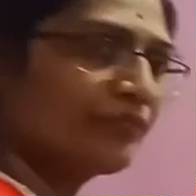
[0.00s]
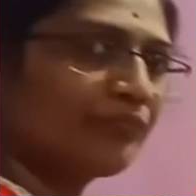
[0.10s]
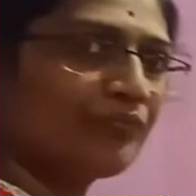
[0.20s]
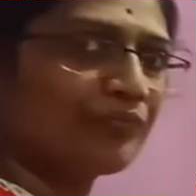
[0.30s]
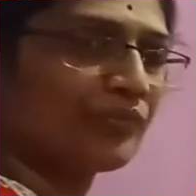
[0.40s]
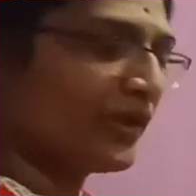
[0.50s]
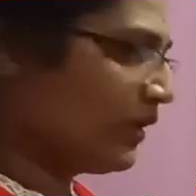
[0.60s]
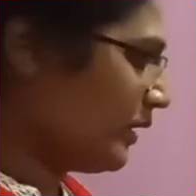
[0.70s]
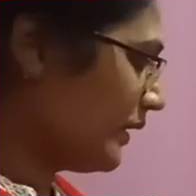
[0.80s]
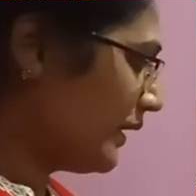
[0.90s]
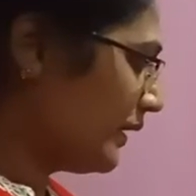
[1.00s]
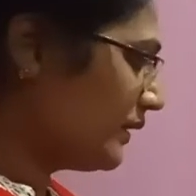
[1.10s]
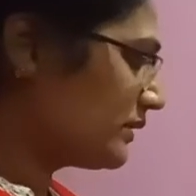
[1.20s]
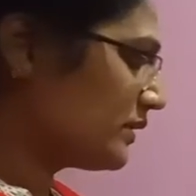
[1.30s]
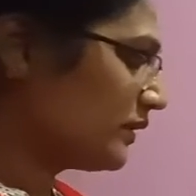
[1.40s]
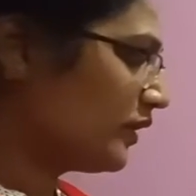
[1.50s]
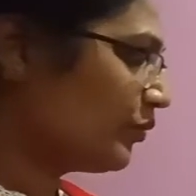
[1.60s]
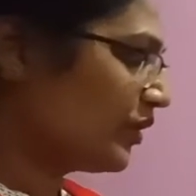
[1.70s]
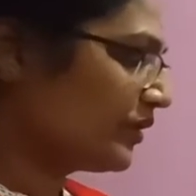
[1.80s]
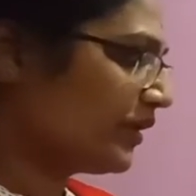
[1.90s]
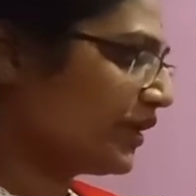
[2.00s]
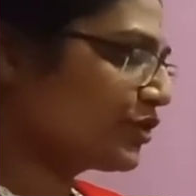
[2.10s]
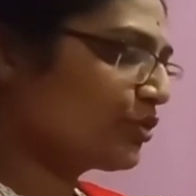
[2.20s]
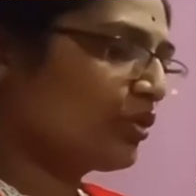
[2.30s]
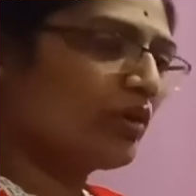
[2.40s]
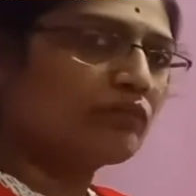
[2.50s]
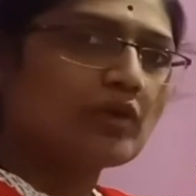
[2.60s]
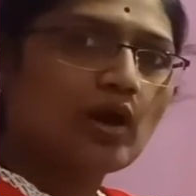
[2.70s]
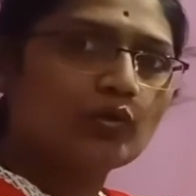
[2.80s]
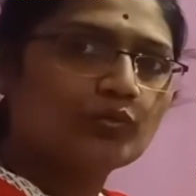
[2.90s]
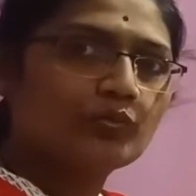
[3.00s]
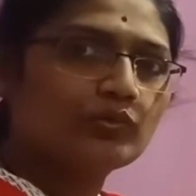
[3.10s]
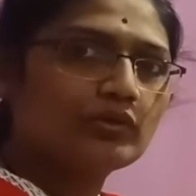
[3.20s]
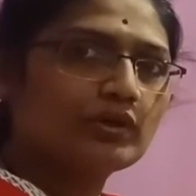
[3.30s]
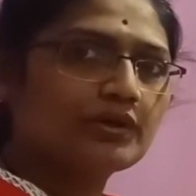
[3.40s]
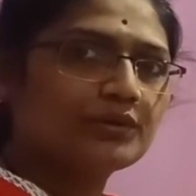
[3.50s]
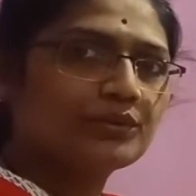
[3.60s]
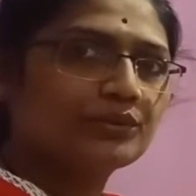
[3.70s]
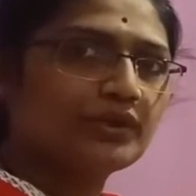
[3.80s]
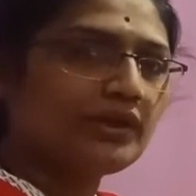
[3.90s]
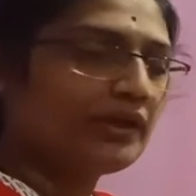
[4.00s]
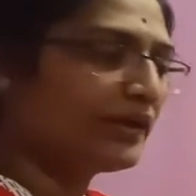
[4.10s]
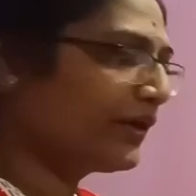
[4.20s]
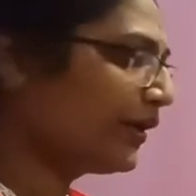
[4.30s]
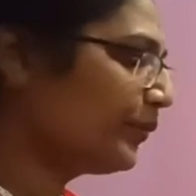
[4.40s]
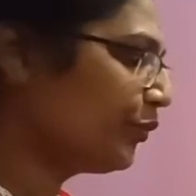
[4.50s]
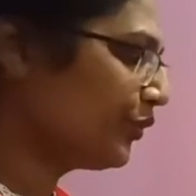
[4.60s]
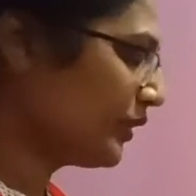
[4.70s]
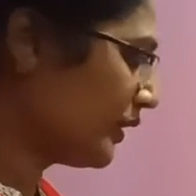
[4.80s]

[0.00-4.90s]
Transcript: Hmm. Gain is nothing but the ratio of output current to the input